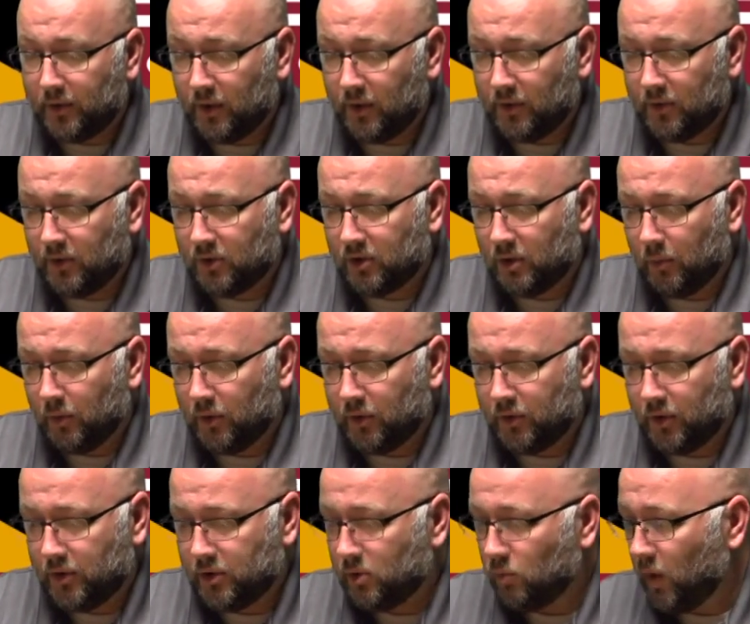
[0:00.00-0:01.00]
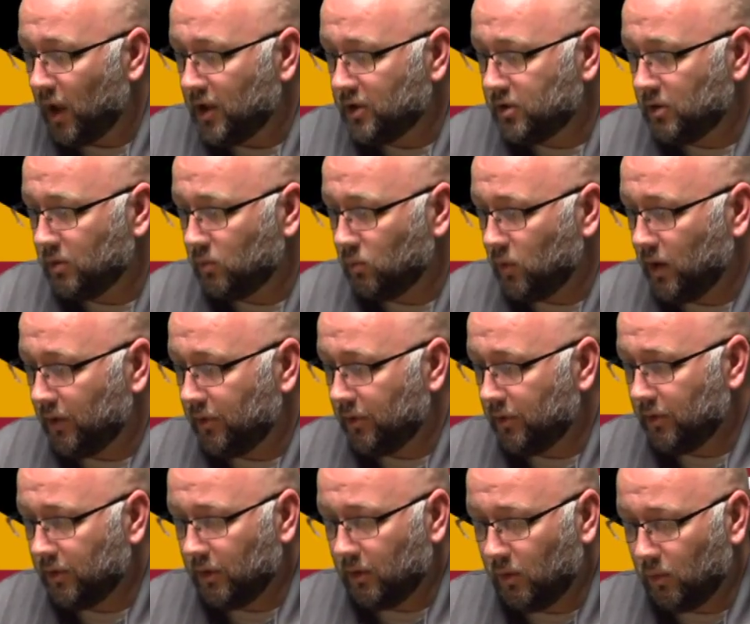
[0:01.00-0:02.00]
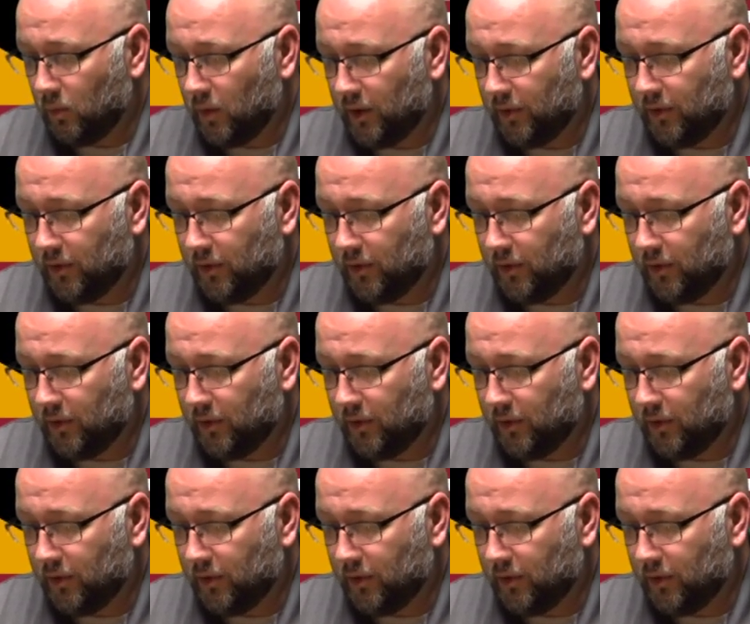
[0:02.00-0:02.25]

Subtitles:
It's a similar situation with